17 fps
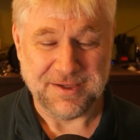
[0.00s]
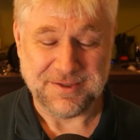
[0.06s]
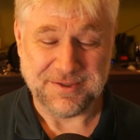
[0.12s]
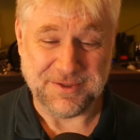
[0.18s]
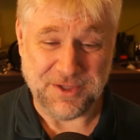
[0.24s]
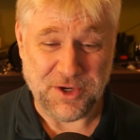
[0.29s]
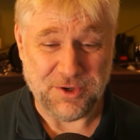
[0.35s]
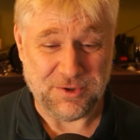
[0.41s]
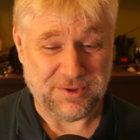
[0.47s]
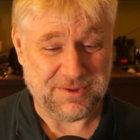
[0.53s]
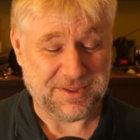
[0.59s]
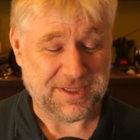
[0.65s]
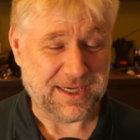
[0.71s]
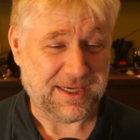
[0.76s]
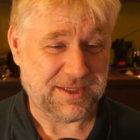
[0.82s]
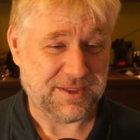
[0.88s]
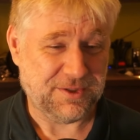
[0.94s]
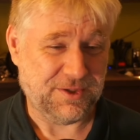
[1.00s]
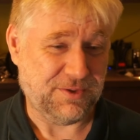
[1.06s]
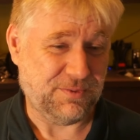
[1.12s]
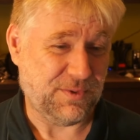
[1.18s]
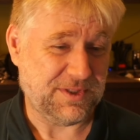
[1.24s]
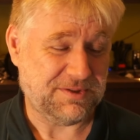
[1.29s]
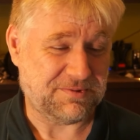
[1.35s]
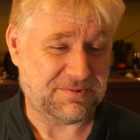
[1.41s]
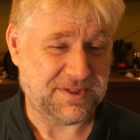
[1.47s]
No. And you know
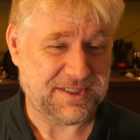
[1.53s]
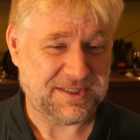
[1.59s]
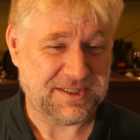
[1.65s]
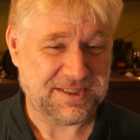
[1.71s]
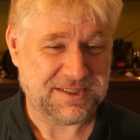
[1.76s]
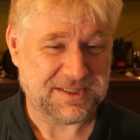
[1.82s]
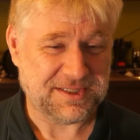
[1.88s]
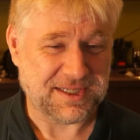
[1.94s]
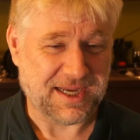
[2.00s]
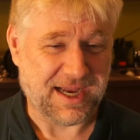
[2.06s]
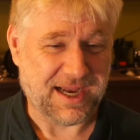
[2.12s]
what the reason is?